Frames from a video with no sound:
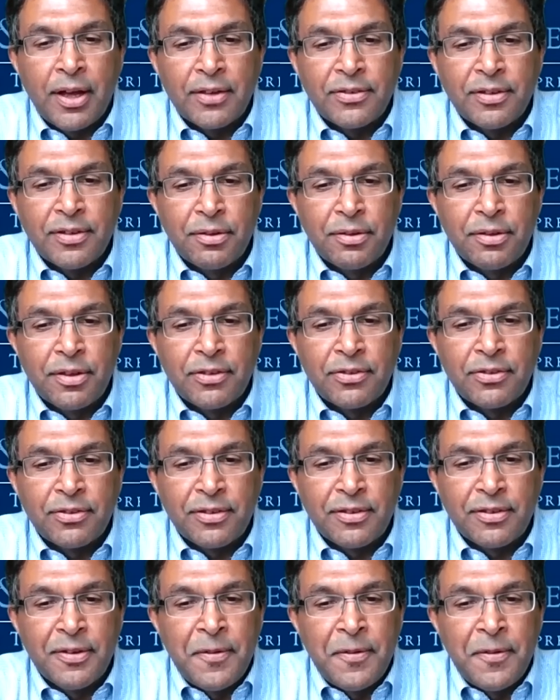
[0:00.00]
So
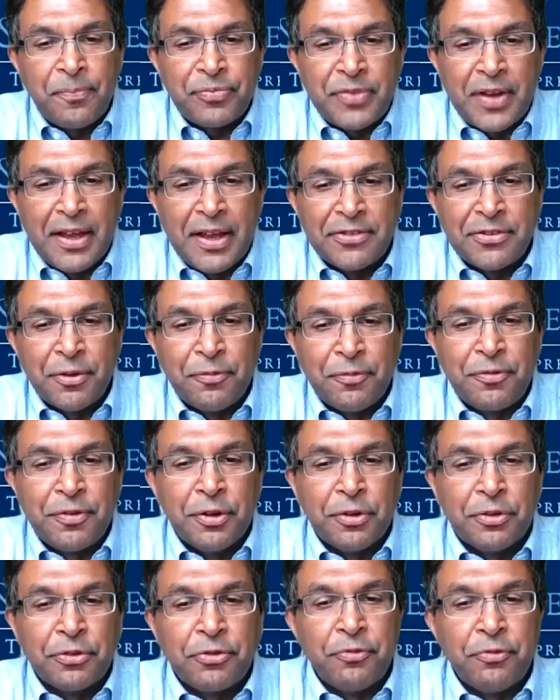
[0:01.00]
it
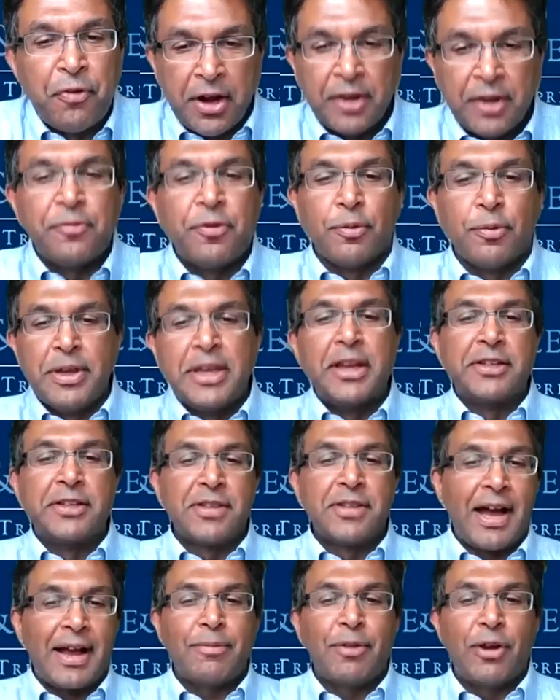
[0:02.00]
feels funny for me to
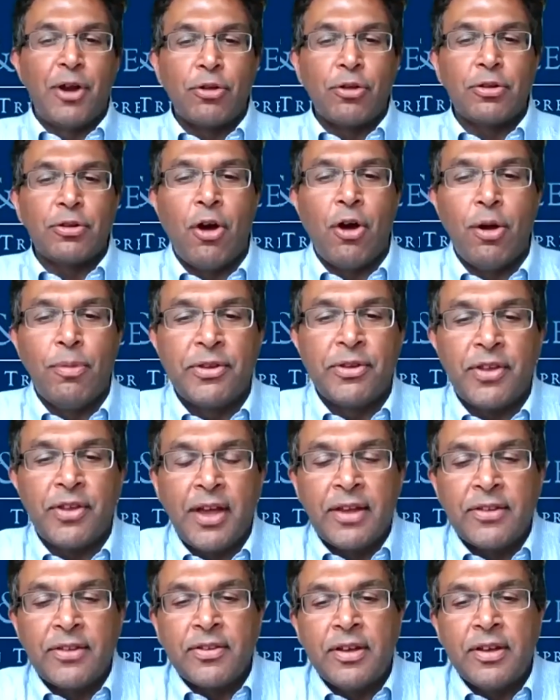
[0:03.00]
talk about Oklahoma
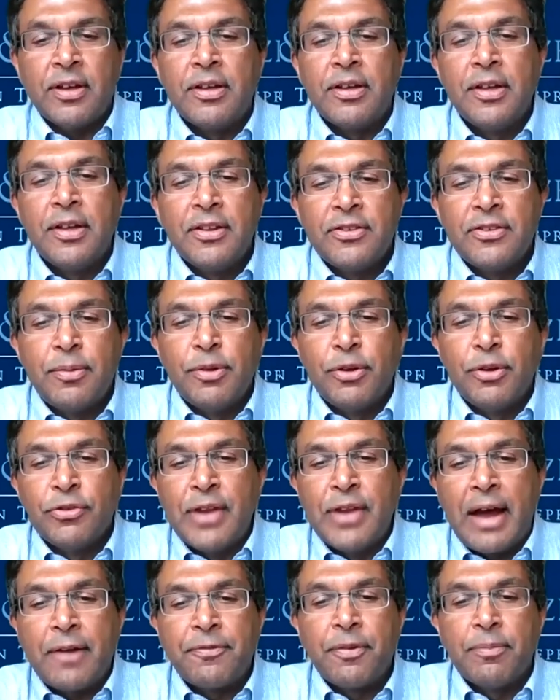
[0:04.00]
as somebody who's
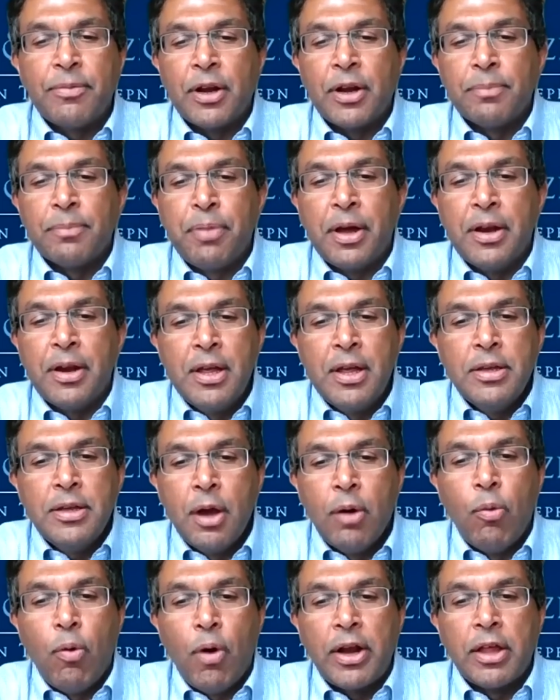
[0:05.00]
not from there. But
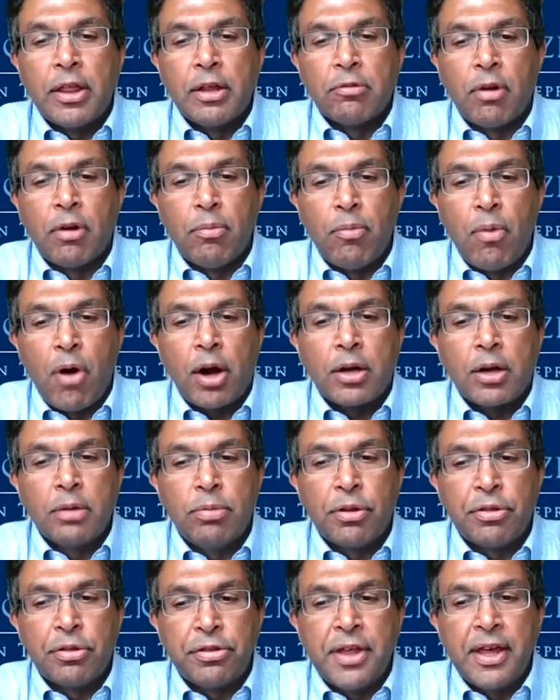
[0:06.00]
one of the
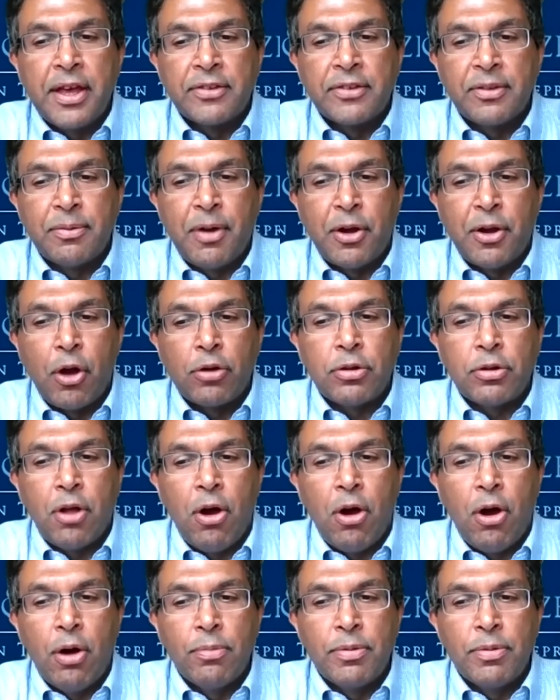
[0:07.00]
remarkable things about
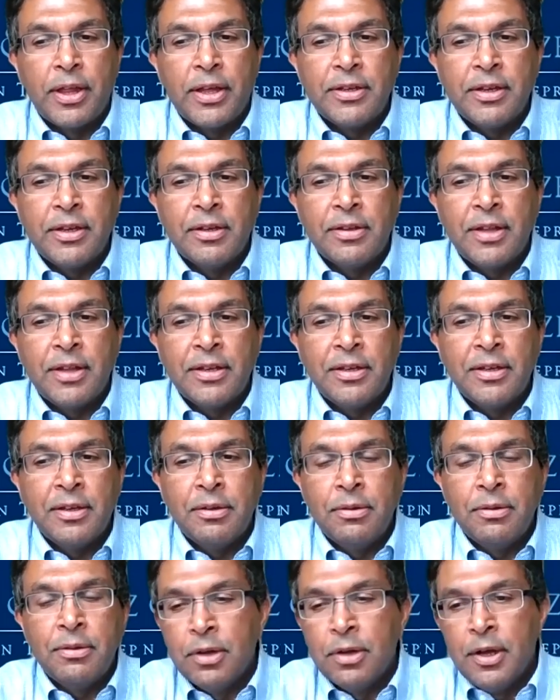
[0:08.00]
Oklahoma that
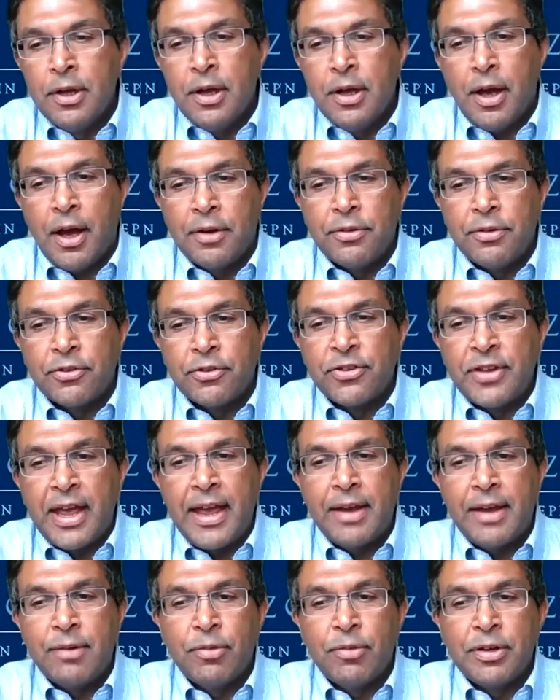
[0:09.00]
you
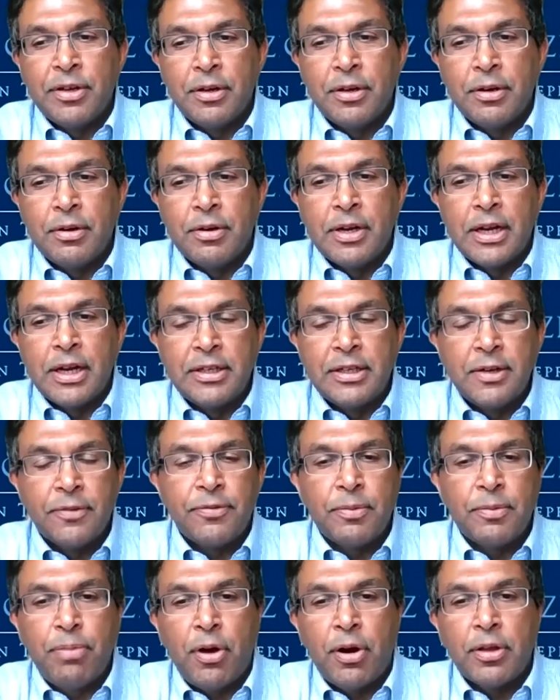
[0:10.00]
understand when you're in a
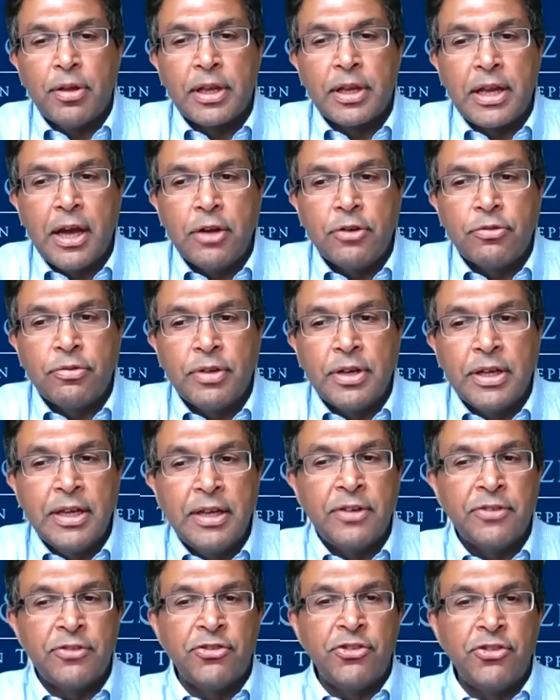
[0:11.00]
different part of the country
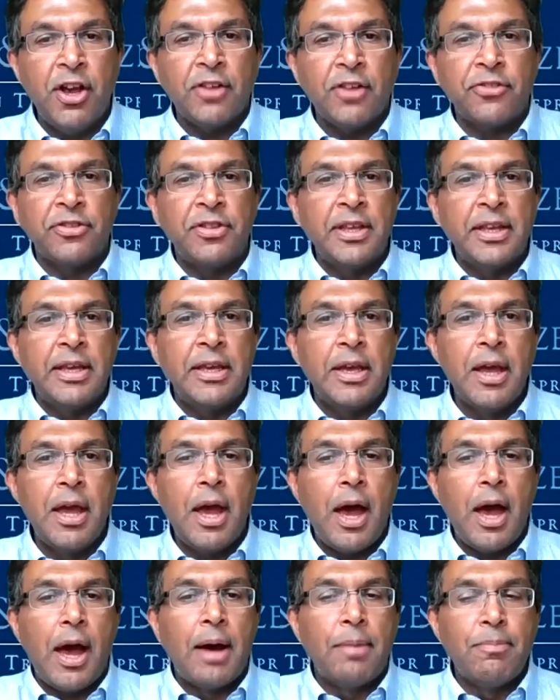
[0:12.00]
is just the
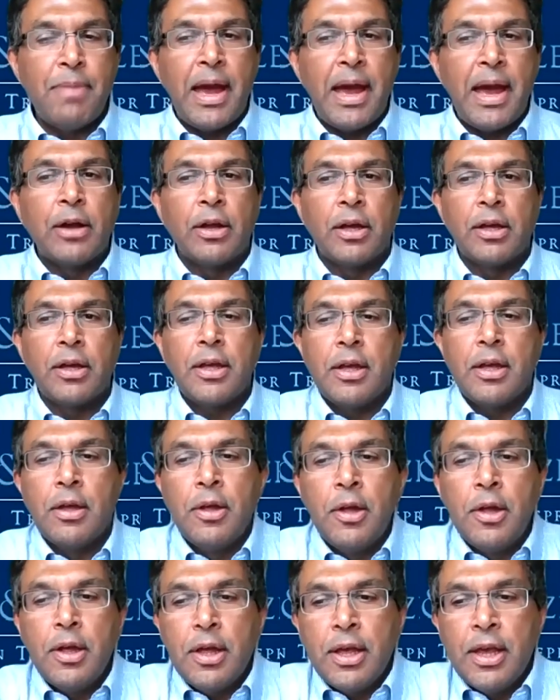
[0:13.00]
amount of
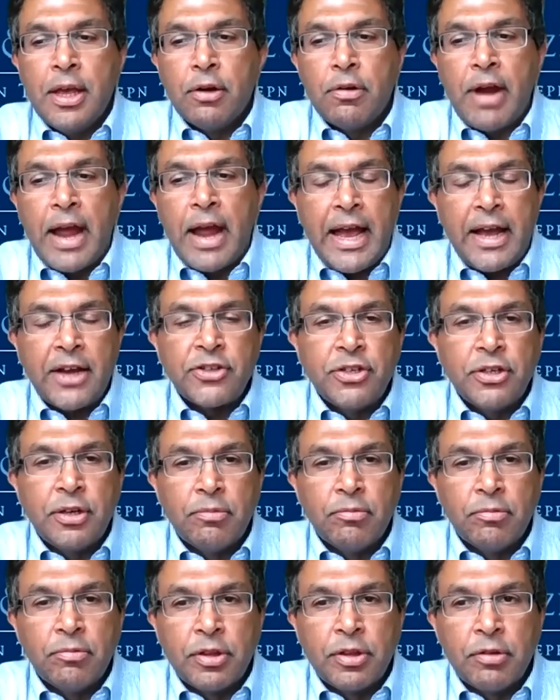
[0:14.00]
interaction
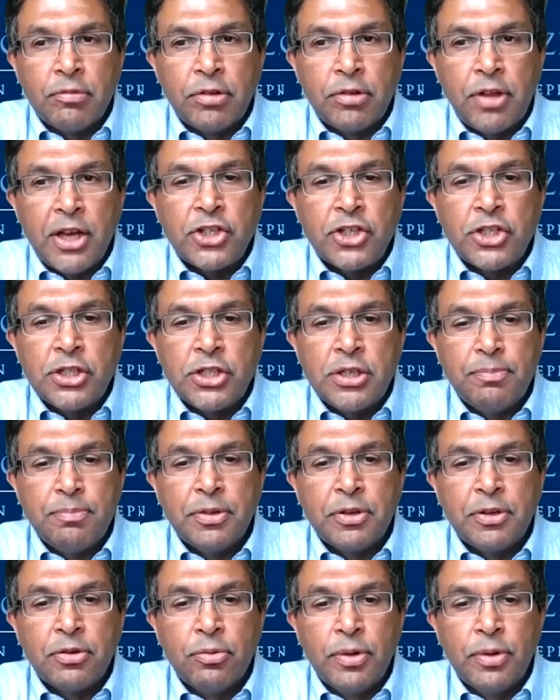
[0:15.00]
and the relationship
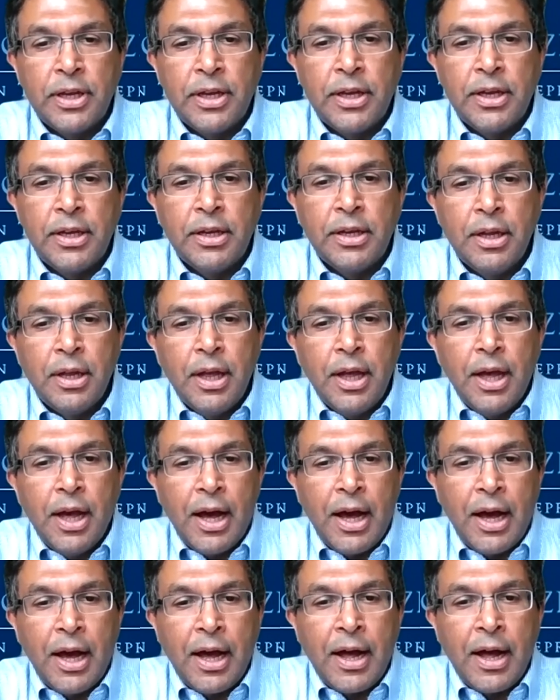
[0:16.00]
between
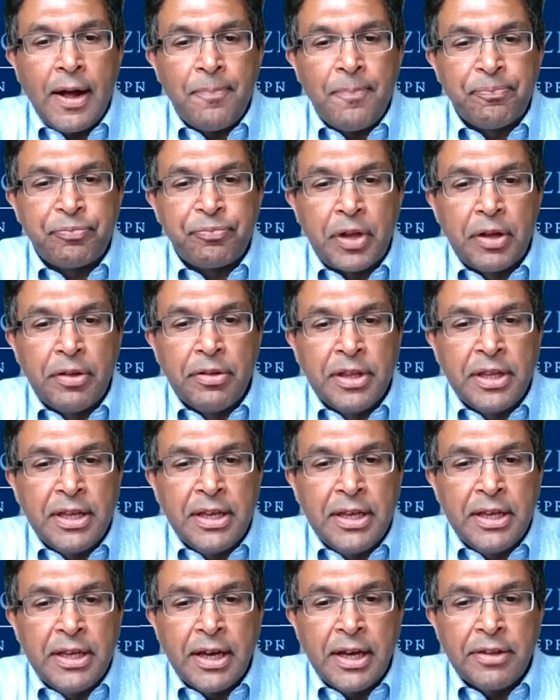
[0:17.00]

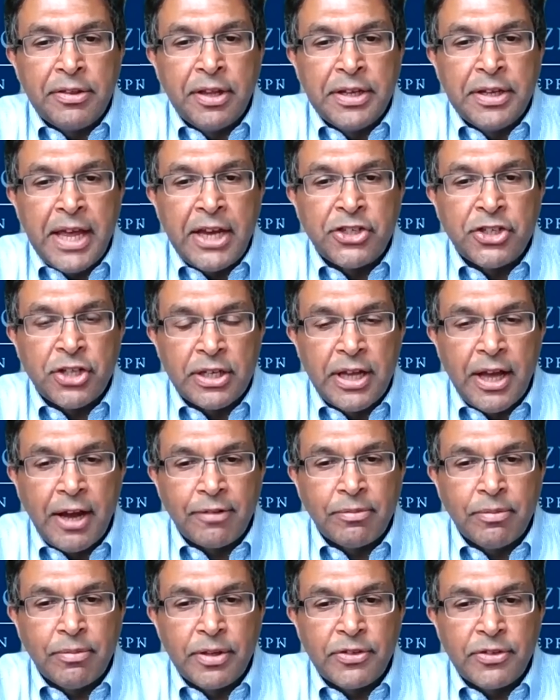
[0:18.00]
the nation
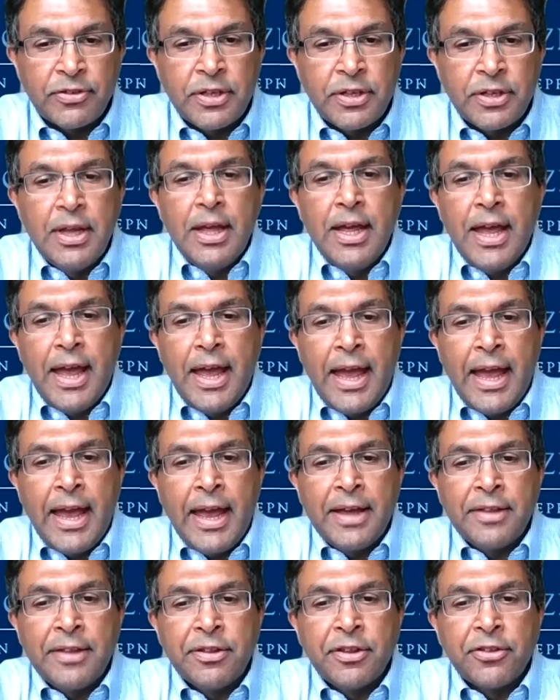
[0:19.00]
governments
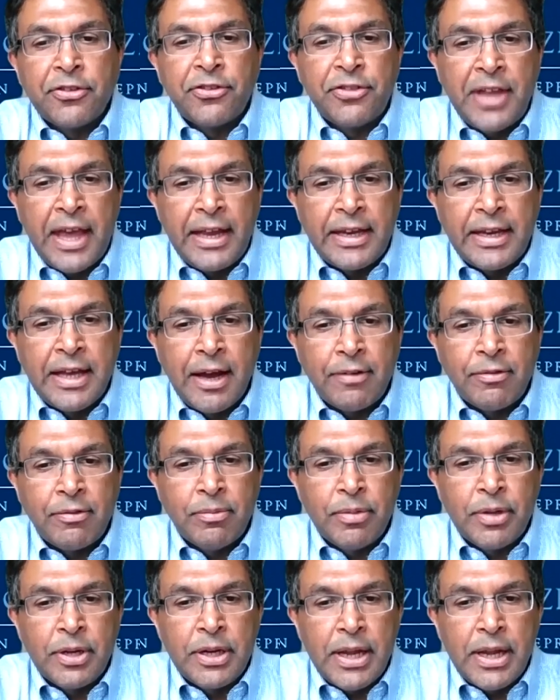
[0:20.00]
and the state
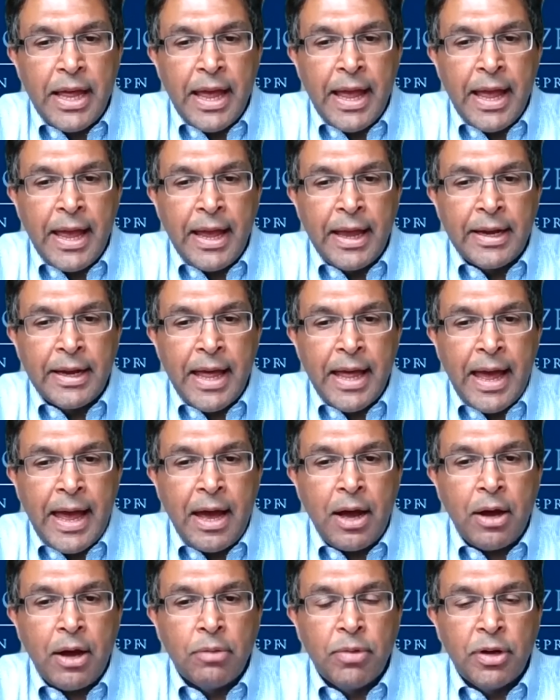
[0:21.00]
government, and
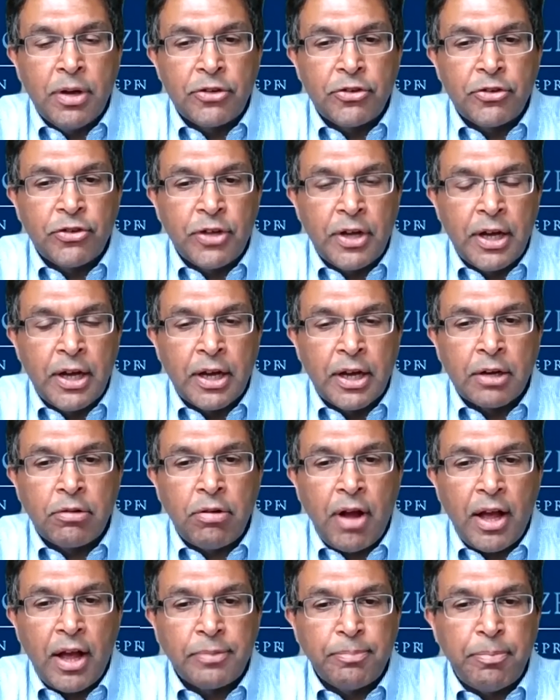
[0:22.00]
how much
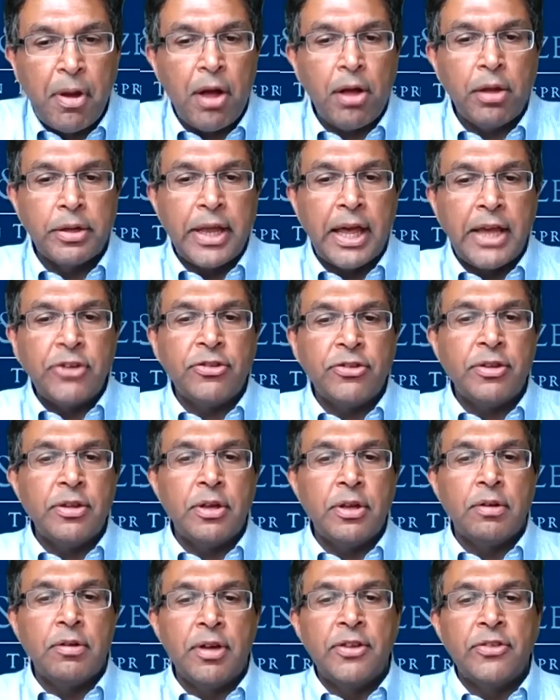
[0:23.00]
cross-pollination
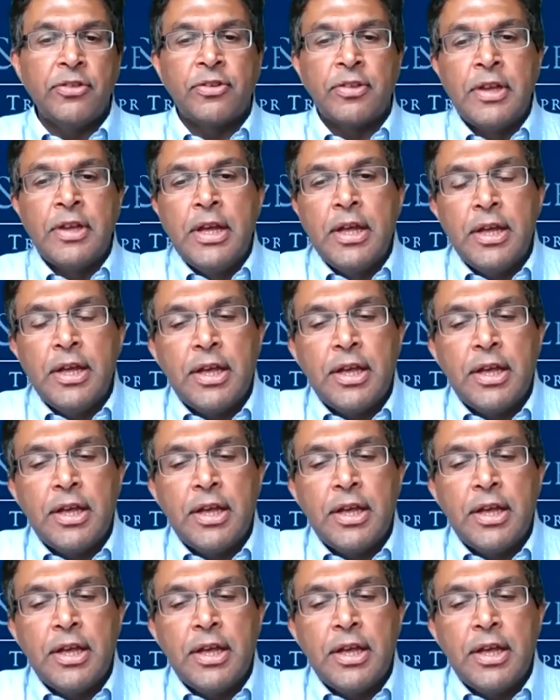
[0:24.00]
there is